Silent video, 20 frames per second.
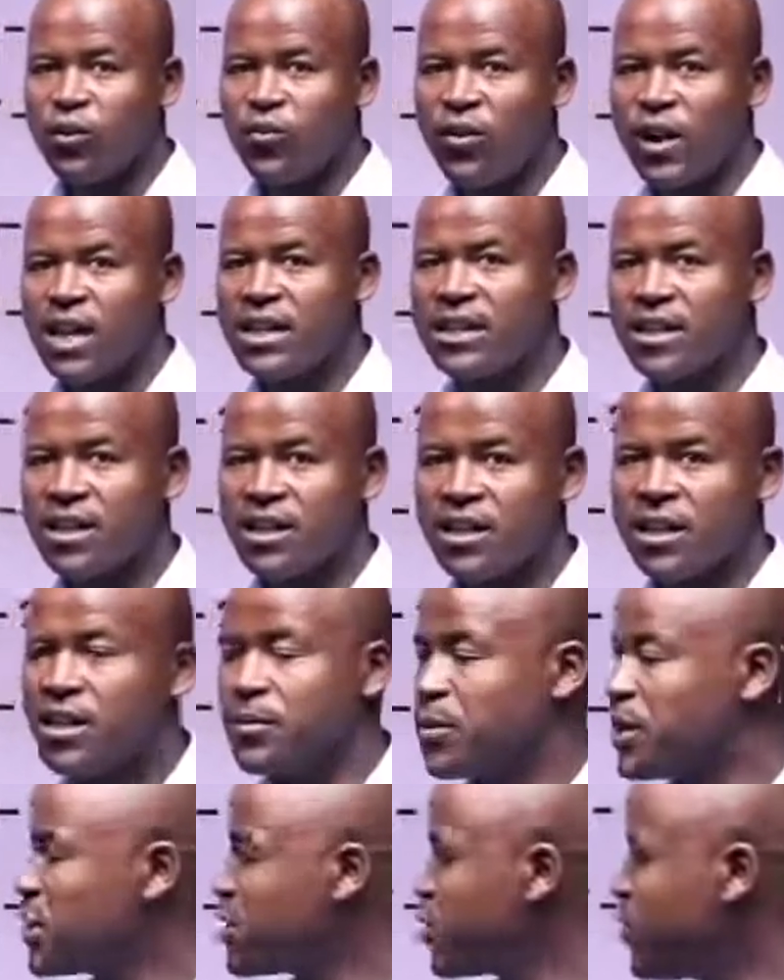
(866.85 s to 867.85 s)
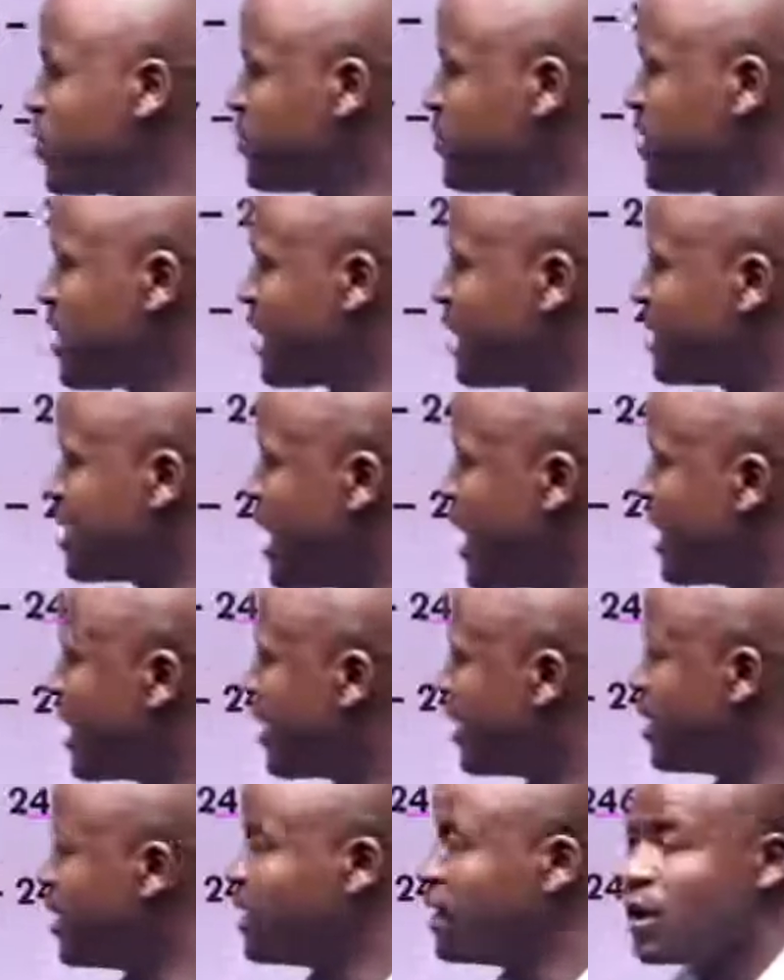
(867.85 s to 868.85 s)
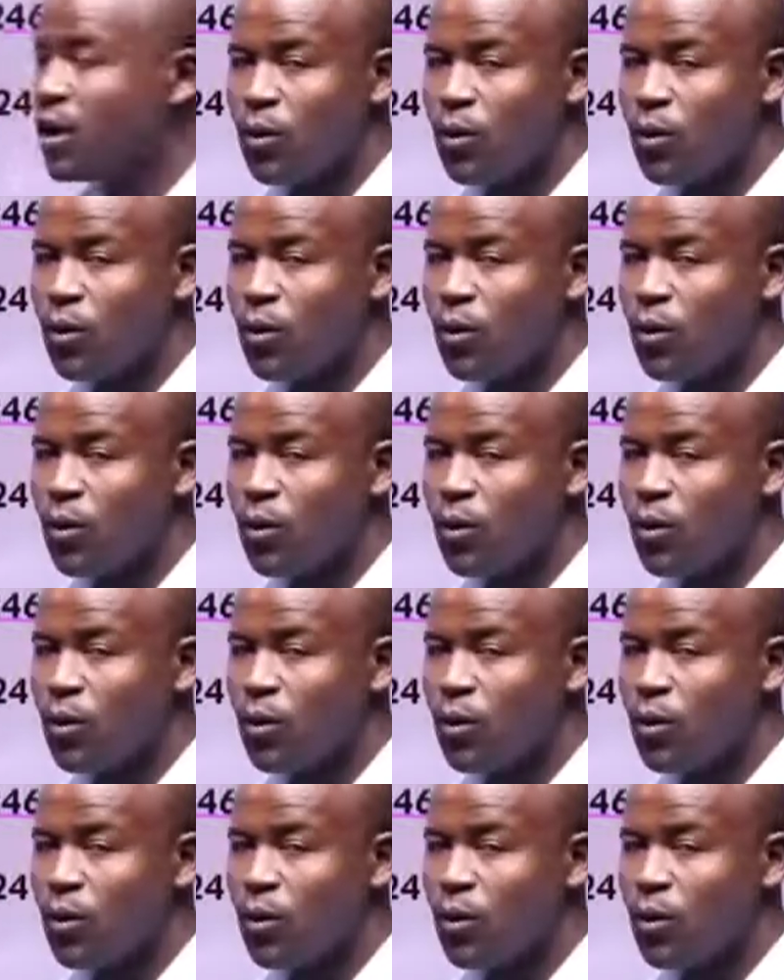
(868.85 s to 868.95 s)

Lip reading: find the degree measure of that angle,